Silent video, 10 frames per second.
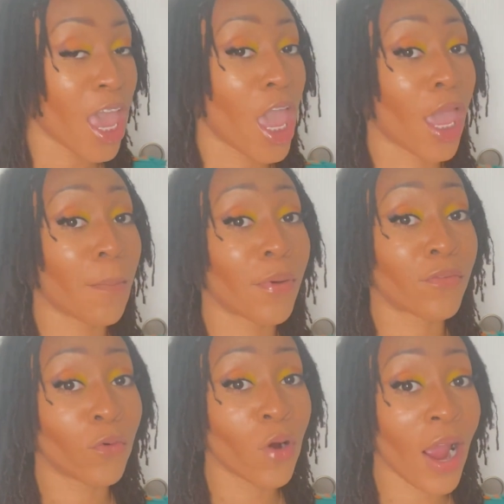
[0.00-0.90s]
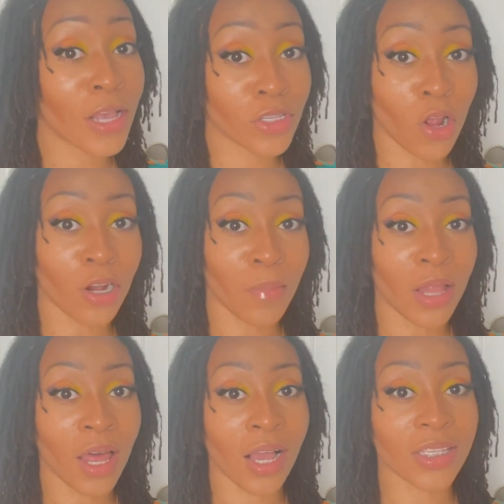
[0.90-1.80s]
And before I started my
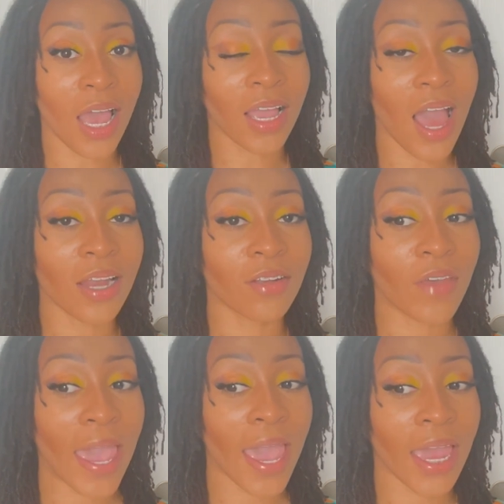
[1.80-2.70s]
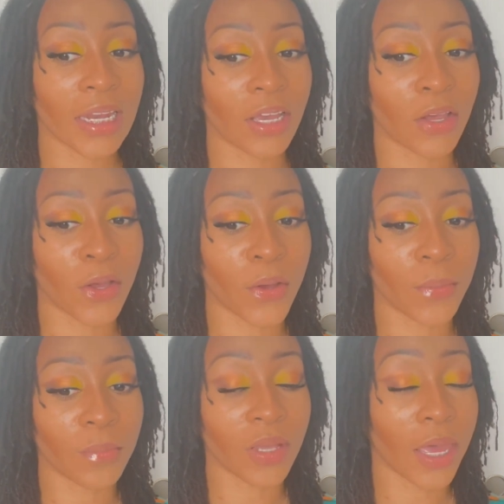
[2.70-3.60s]
locks, I kind of had
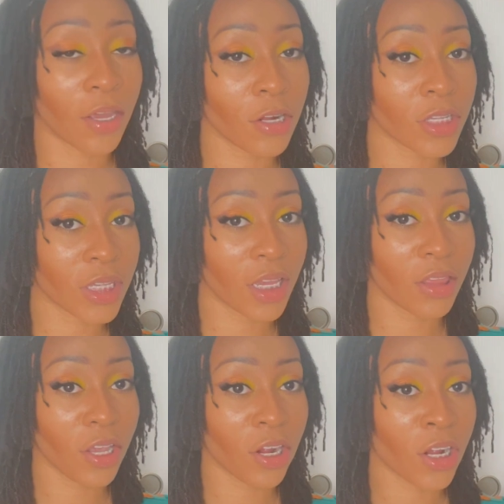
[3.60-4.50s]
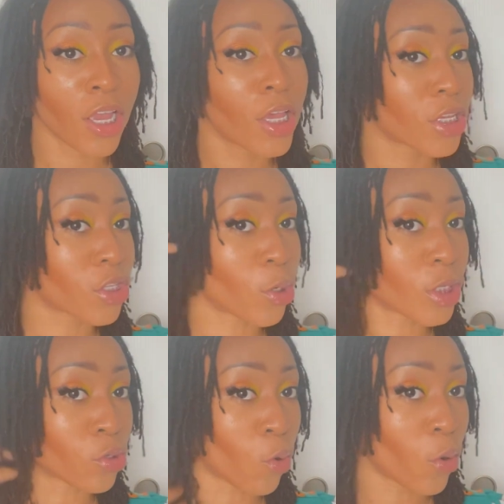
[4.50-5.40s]
layers in there. So
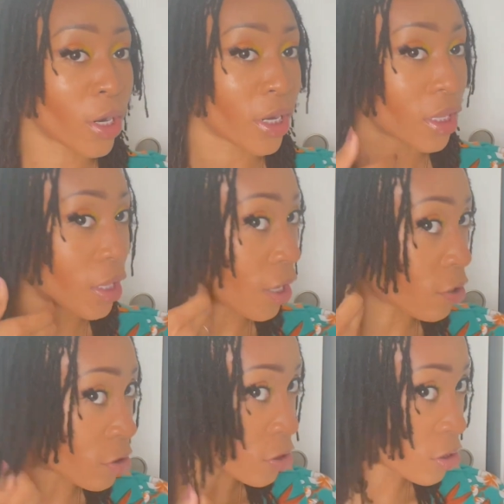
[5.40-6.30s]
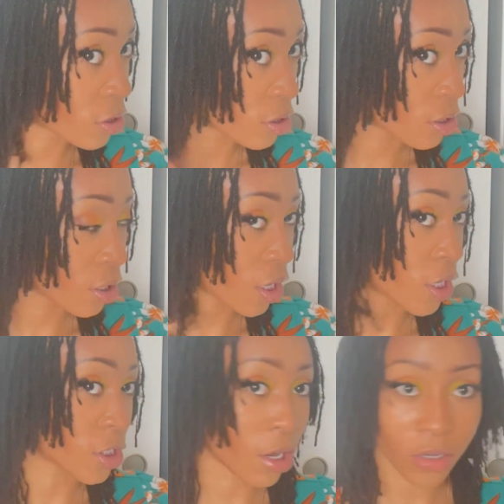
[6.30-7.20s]
it's growing in layers,
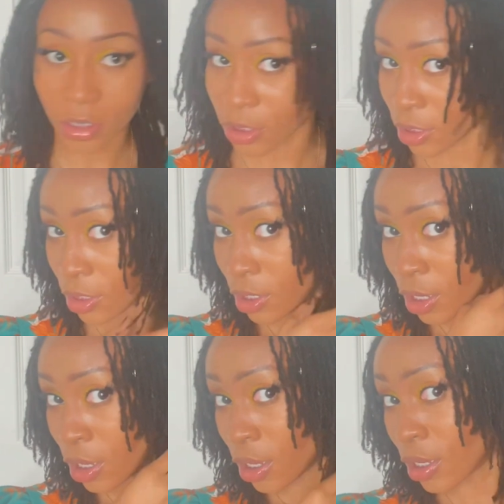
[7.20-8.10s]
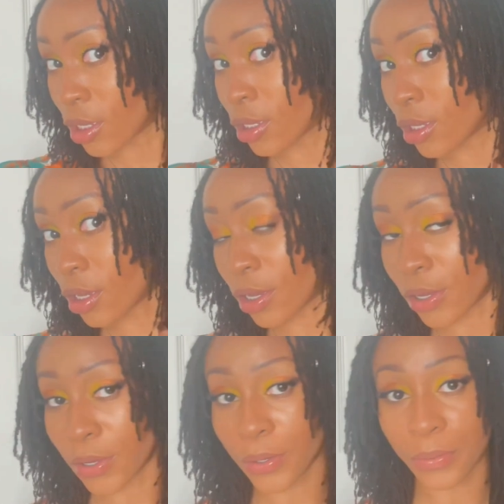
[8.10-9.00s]
as y'all can see.
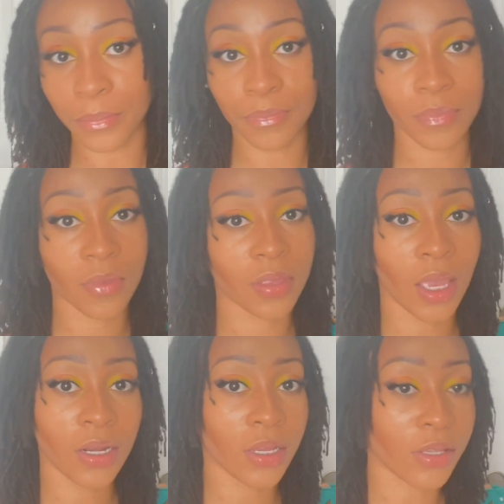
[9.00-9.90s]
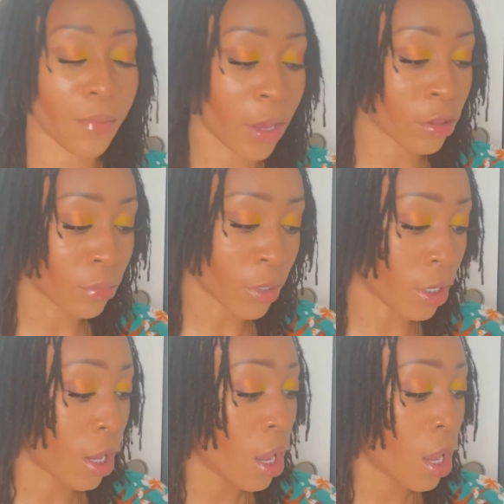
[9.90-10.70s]
That doesn't bother me.